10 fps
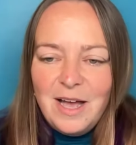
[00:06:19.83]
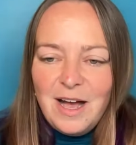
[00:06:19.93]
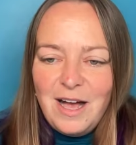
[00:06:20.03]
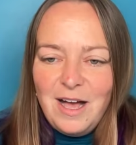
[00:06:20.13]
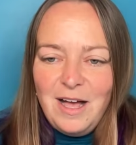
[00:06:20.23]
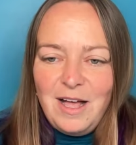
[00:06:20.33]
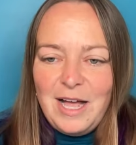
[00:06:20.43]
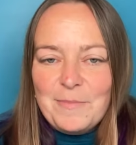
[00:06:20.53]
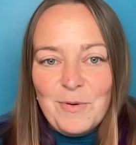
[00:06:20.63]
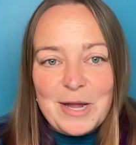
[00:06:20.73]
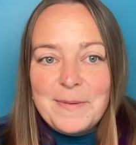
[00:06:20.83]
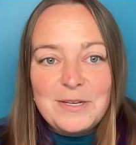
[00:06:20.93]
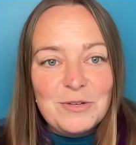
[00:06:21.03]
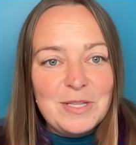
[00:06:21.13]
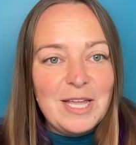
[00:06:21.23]
I
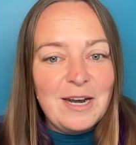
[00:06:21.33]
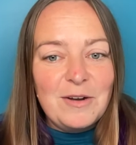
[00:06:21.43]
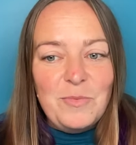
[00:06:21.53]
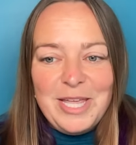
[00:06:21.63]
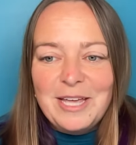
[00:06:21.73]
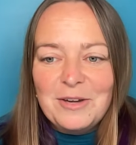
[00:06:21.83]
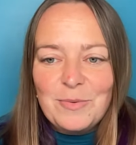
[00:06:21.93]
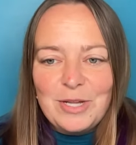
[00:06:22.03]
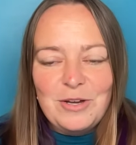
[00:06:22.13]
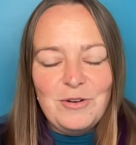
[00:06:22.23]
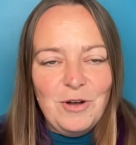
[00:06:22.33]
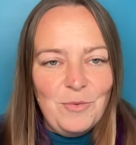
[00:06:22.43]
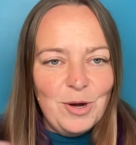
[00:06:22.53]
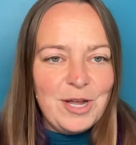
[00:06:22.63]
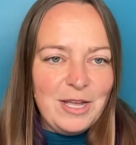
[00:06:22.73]
recommend doing that on a weekend when you're
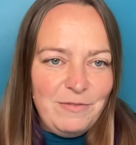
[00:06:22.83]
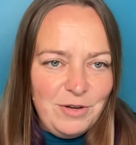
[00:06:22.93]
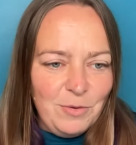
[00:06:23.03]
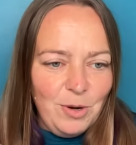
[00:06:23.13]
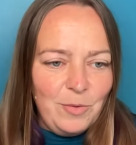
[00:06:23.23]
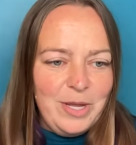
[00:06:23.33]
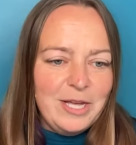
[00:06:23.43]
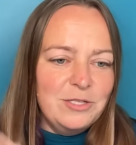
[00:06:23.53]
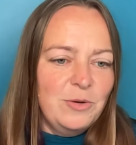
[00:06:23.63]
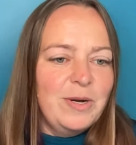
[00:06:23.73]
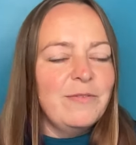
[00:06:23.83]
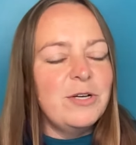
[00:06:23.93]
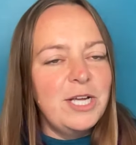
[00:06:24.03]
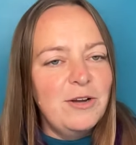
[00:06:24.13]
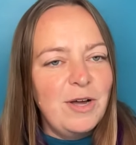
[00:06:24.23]
not working, if you don't work weekends or whatever
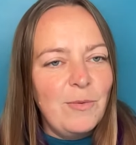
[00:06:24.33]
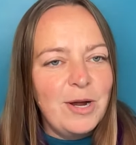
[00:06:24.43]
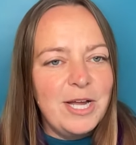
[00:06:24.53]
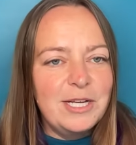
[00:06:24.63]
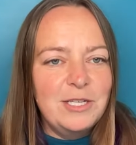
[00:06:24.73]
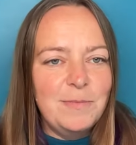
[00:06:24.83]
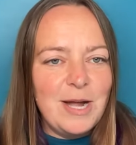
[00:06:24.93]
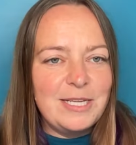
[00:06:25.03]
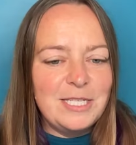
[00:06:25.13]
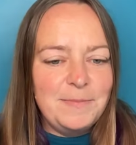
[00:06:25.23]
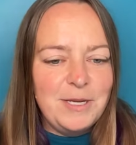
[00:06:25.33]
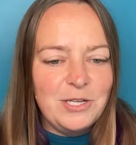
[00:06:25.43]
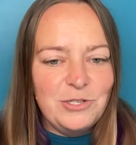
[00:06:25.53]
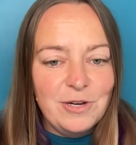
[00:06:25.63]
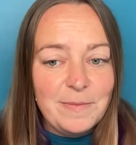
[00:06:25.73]
day you're not working to practice,
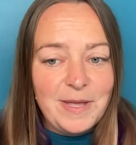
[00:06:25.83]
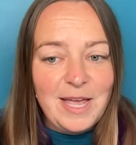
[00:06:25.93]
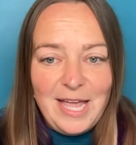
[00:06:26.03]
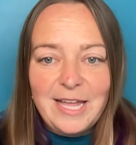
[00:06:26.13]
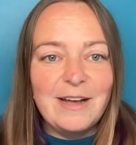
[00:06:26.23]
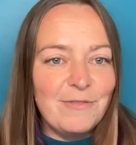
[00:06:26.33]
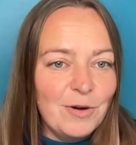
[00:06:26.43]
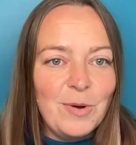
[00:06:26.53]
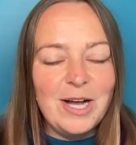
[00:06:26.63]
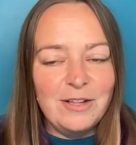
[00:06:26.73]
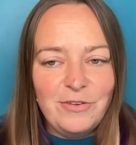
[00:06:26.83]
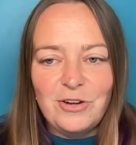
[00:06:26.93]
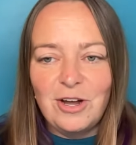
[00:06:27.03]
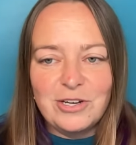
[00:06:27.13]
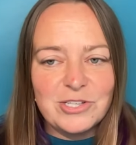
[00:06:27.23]
because you're going to be hanging out for a while if your
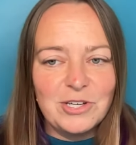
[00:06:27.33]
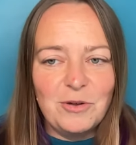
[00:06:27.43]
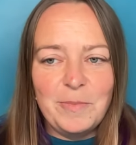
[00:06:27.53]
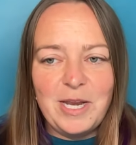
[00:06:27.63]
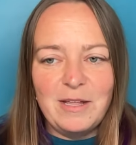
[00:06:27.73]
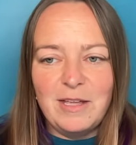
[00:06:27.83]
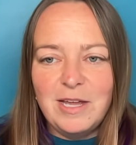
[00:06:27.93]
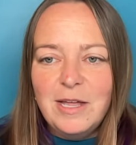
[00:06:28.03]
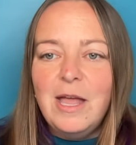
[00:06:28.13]
dog doesn't go immediately.